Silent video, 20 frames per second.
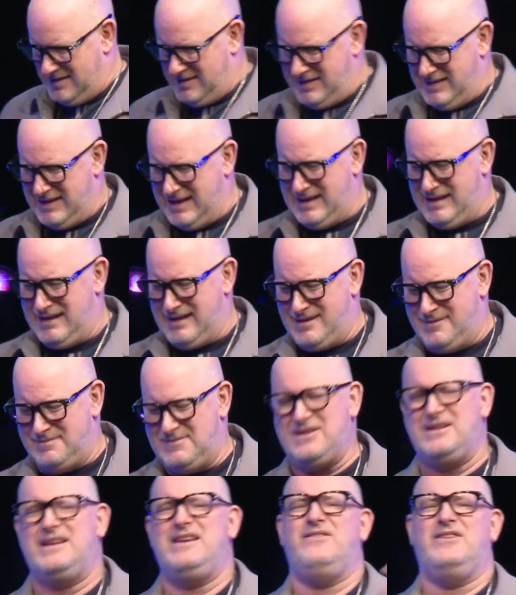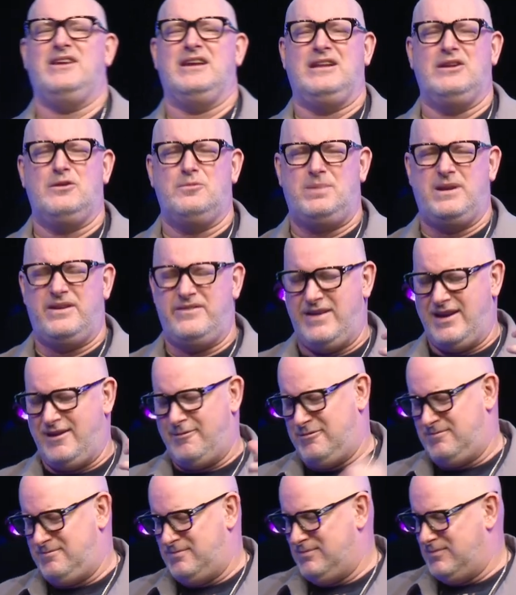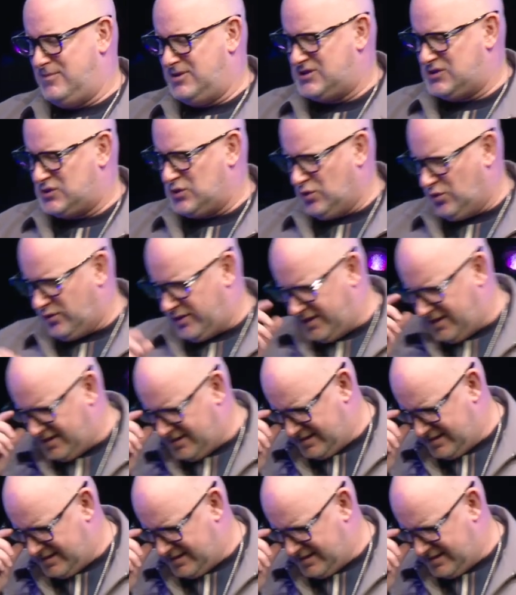They, I'm, giving you a little bit of our, my story.